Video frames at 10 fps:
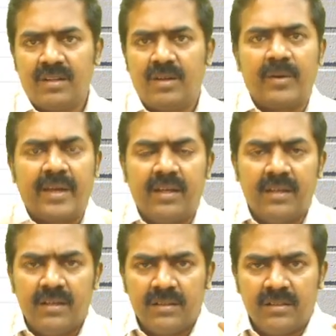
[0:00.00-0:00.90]
Okay,
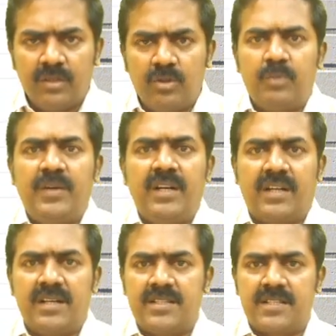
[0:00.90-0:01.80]
the group will
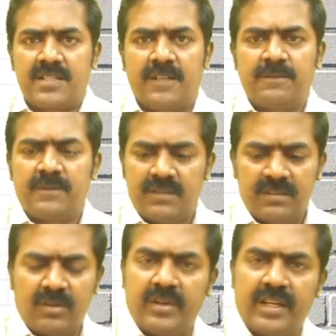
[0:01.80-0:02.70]
consist of,
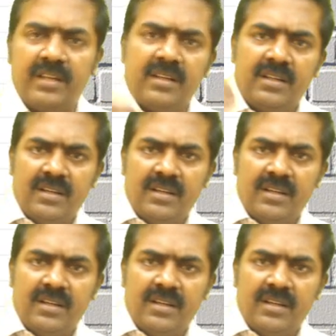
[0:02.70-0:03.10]
okay,